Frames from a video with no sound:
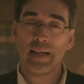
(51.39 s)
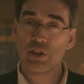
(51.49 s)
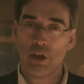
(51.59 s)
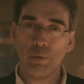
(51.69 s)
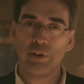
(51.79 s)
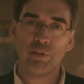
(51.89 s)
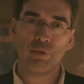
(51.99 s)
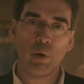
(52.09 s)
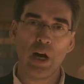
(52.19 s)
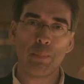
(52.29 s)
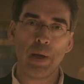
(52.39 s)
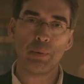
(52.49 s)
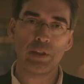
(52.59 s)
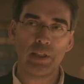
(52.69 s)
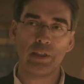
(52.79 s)
a summary of the white
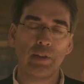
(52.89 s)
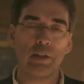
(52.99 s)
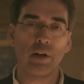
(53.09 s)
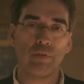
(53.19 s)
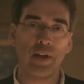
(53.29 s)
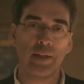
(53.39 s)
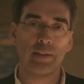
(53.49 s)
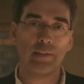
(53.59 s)
paper is here in the cafe.